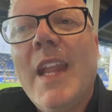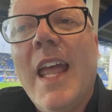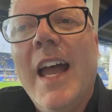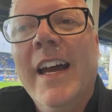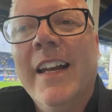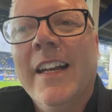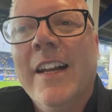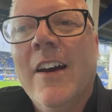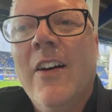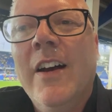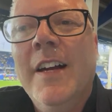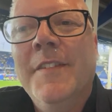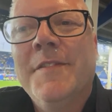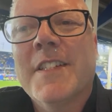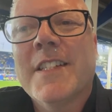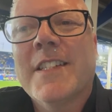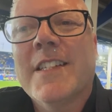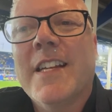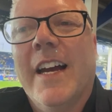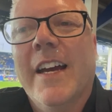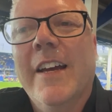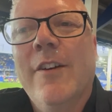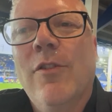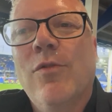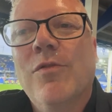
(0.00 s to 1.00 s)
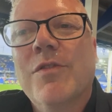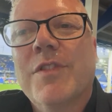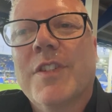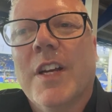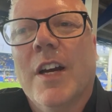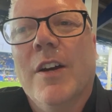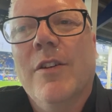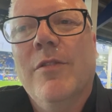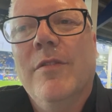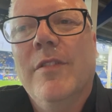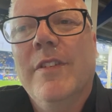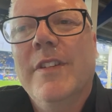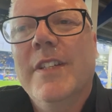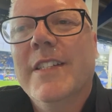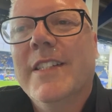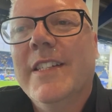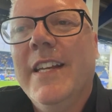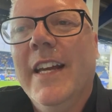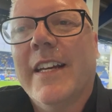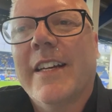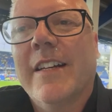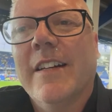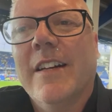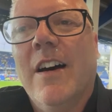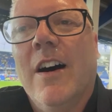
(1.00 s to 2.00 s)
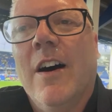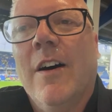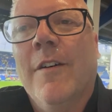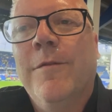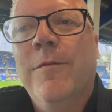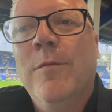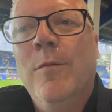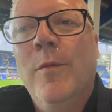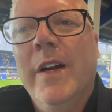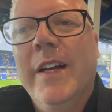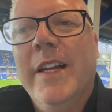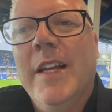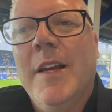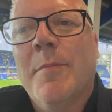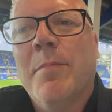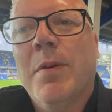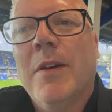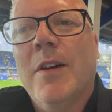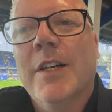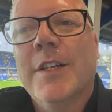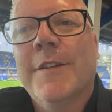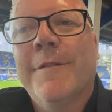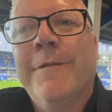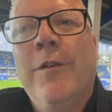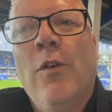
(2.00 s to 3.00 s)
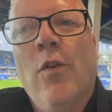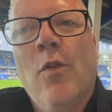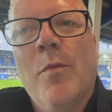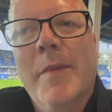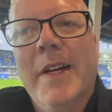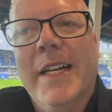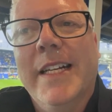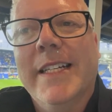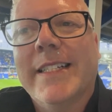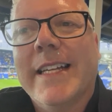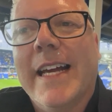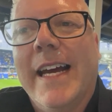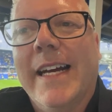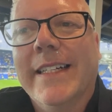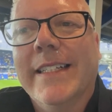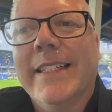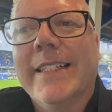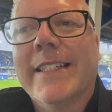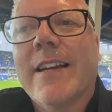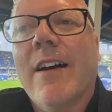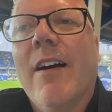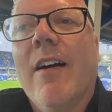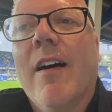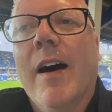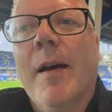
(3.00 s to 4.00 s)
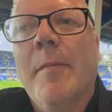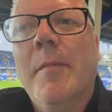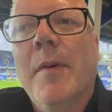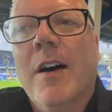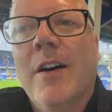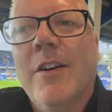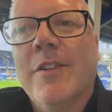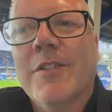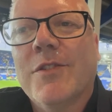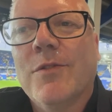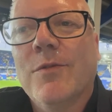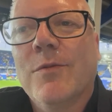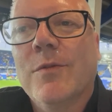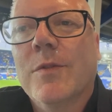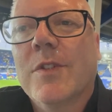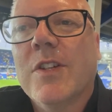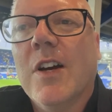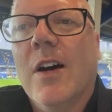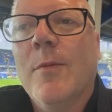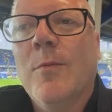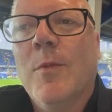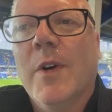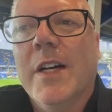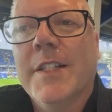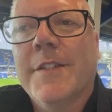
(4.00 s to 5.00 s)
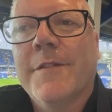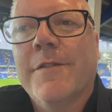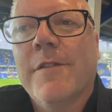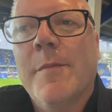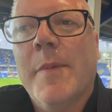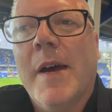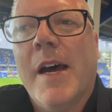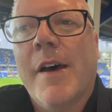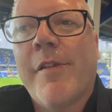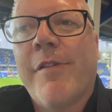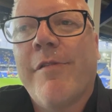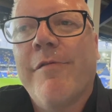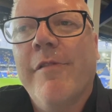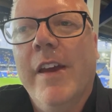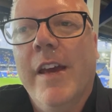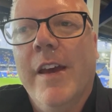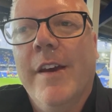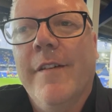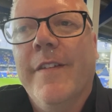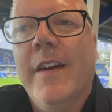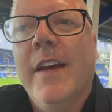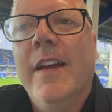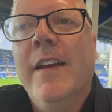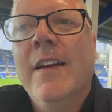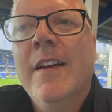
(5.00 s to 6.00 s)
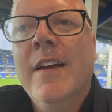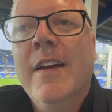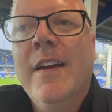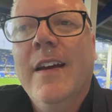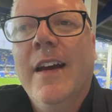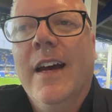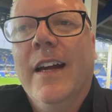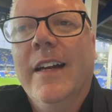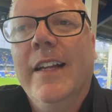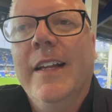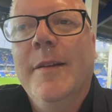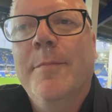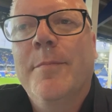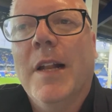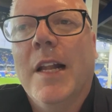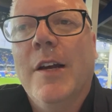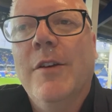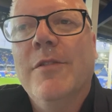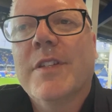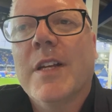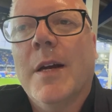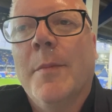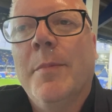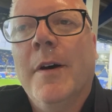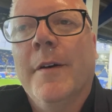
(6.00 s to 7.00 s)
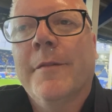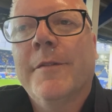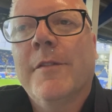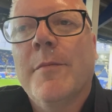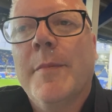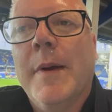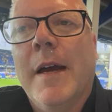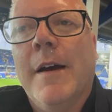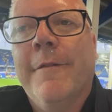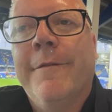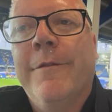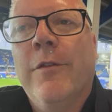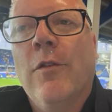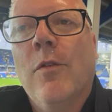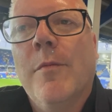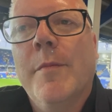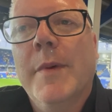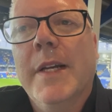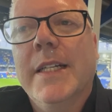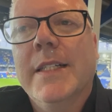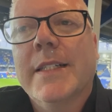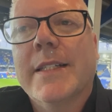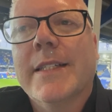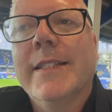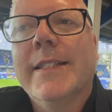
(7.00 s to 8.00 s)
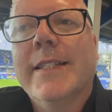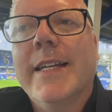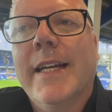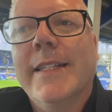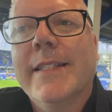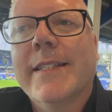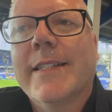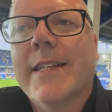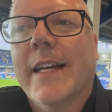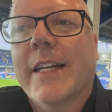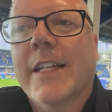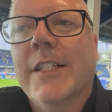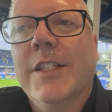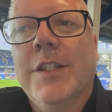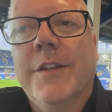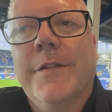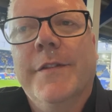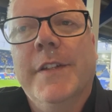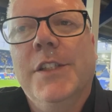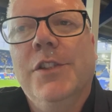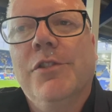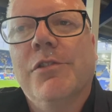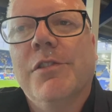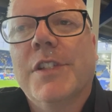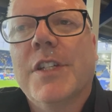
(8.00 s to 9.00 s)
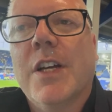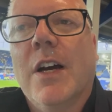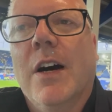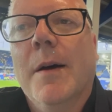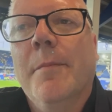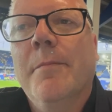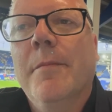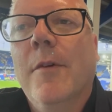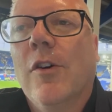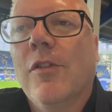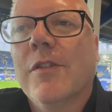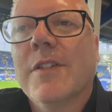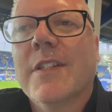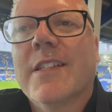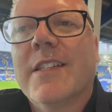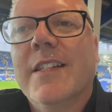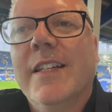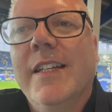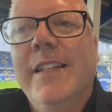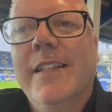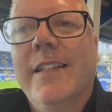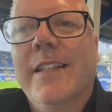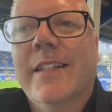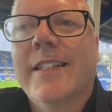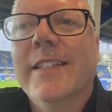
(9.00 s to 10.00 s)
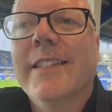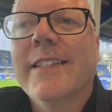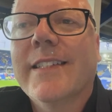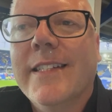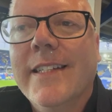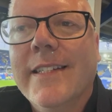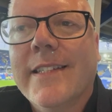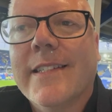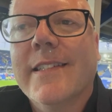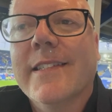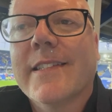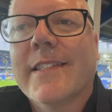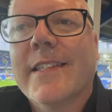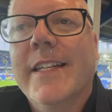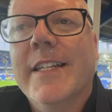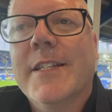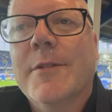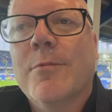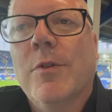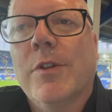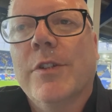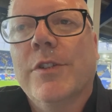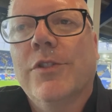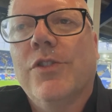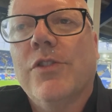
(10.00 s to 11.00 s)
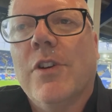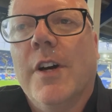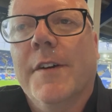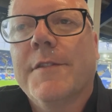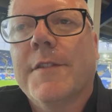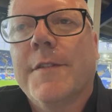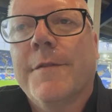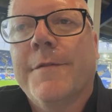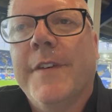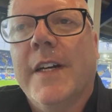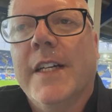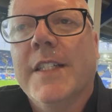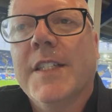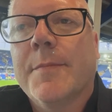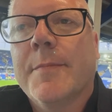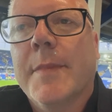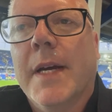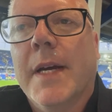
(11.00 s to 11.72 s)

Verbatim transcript: and I have to say also, the second half, when he applies four minutes added time, Arsenal time waits for about three of it, and he blows up after about four minutes and ten seconds of injury time. Honestly, the consistency is what drives the fans